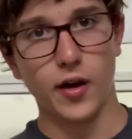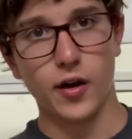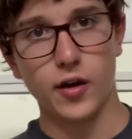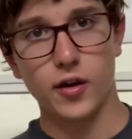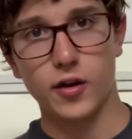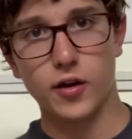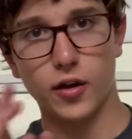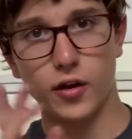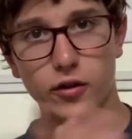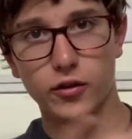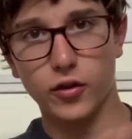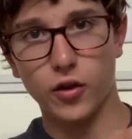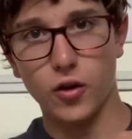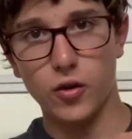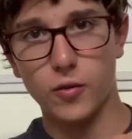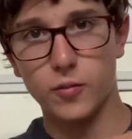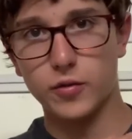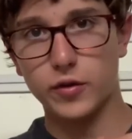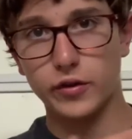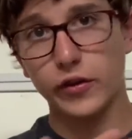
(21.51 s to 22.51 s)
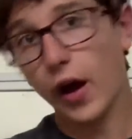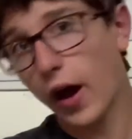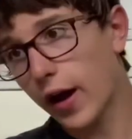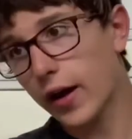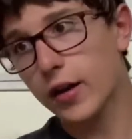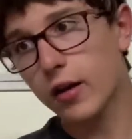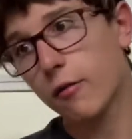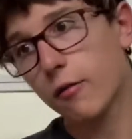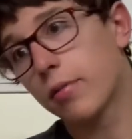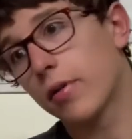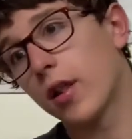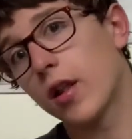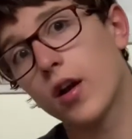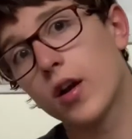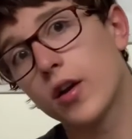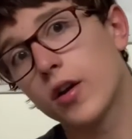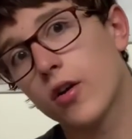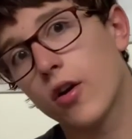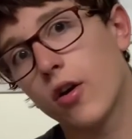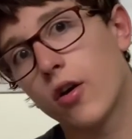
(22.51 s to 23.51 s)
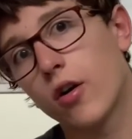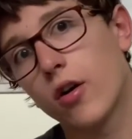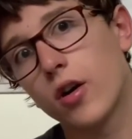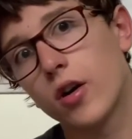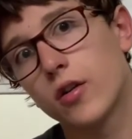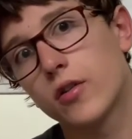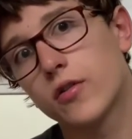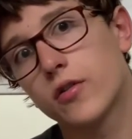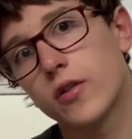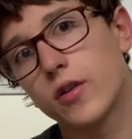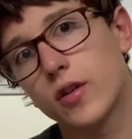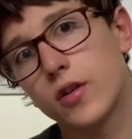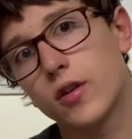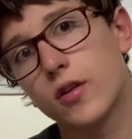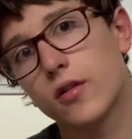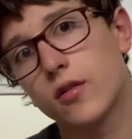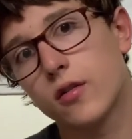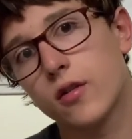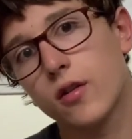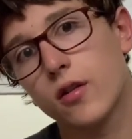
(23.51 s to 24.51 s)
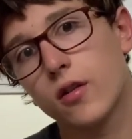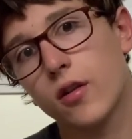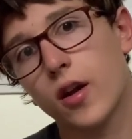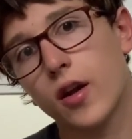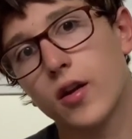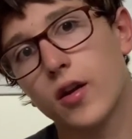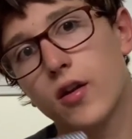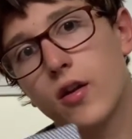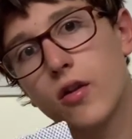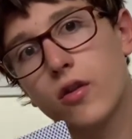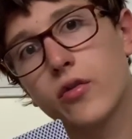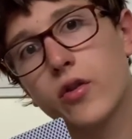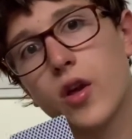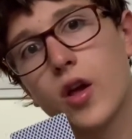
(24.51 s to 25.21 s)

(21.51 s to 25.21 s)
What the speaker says: Because design of playing cards, and I know